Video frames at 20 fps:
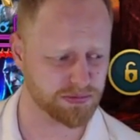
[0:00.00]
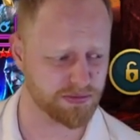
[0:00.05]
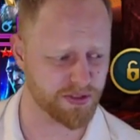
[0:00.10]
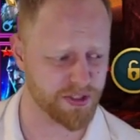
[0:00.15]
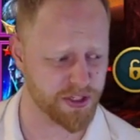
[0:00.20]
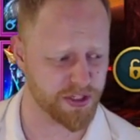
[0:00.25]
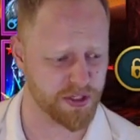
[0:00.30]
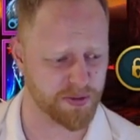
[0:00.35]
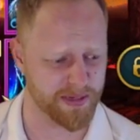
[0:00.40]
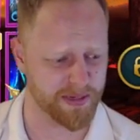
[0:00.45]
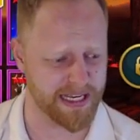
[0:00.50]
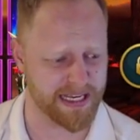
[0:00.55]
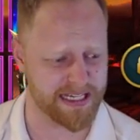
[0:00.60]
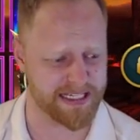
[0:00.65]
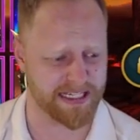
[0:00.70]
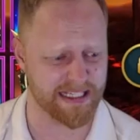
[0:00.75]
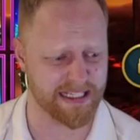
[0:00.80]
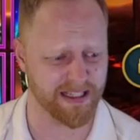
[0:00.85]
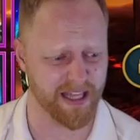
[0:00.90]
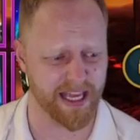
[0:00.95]
excuse me,
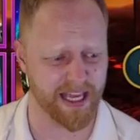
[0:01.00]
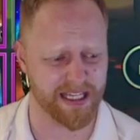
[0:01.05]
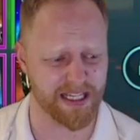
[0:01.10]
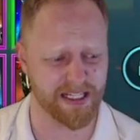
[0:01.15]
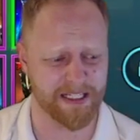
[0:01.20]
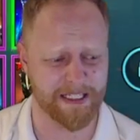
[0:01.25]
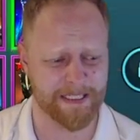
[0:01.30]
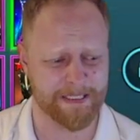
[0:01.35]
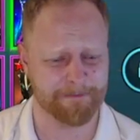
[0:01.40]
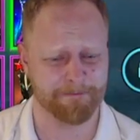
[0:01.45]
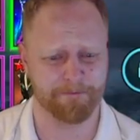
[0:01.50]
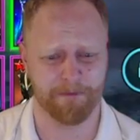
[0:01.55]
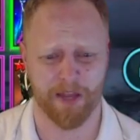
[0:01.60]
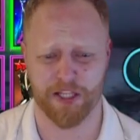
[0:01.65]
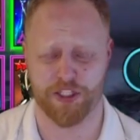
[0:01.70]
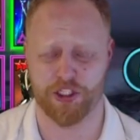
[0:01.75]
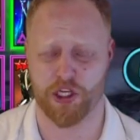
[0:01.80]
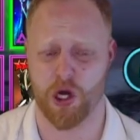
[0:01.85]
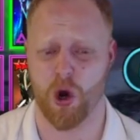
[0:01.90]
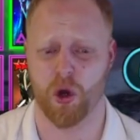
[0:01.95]
is it
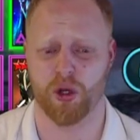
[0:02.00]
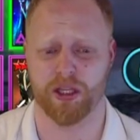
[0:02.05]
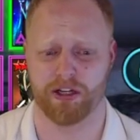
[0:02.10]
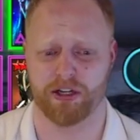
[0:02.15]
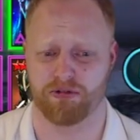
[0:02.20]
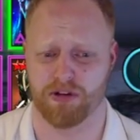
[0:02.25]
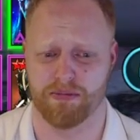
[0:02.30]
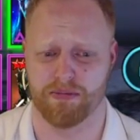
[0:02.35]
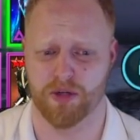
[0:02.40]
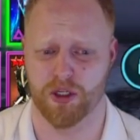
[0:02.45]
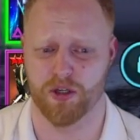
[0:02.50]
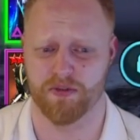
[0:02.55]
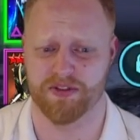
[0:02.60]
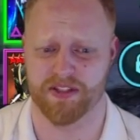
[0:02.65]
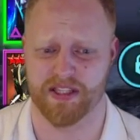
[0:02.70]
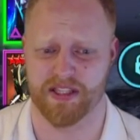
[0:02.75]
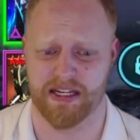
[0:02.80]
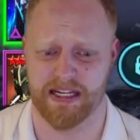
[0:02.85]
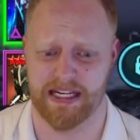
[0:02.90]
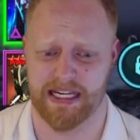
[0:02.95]
totally
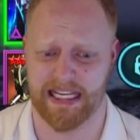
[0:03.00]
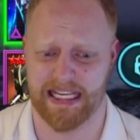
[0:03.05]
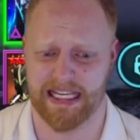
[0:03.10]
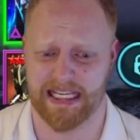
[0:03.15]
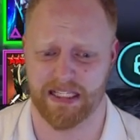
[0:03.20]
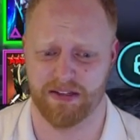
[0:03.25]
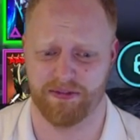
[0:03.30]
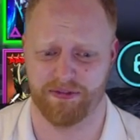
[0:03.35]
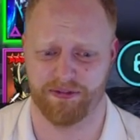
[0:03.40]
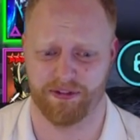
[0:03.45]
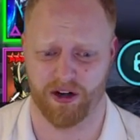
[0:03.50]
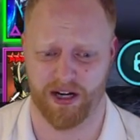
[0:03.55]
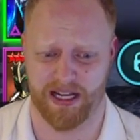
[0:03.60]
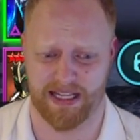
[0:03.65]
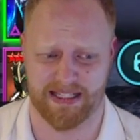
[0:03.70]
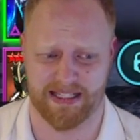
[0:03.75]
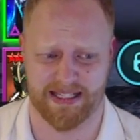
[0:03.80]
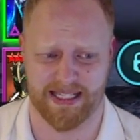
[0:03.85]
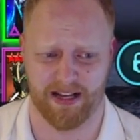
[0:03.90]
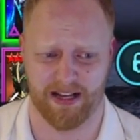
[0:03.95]
removes the need for
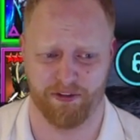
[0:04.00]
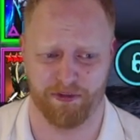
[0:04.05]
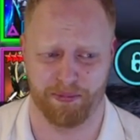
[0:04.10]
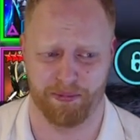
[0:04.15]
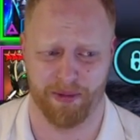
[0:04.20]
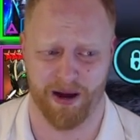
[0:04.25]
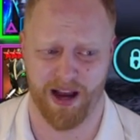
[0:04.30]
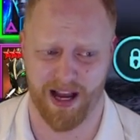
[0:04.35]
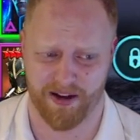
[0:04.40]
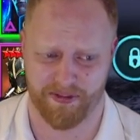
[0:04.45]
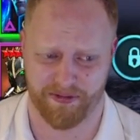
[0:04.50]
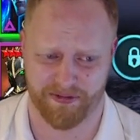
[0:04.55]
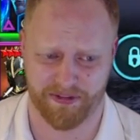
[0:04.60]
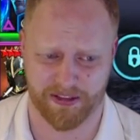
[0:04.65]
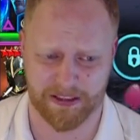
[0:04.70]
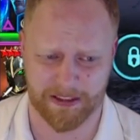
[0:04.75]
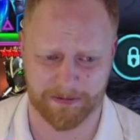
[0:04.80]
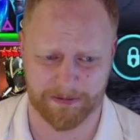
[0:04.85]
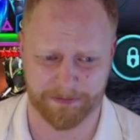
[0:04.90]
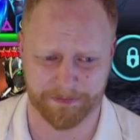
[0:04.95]
his
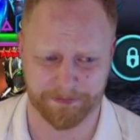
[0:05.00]
self-buff,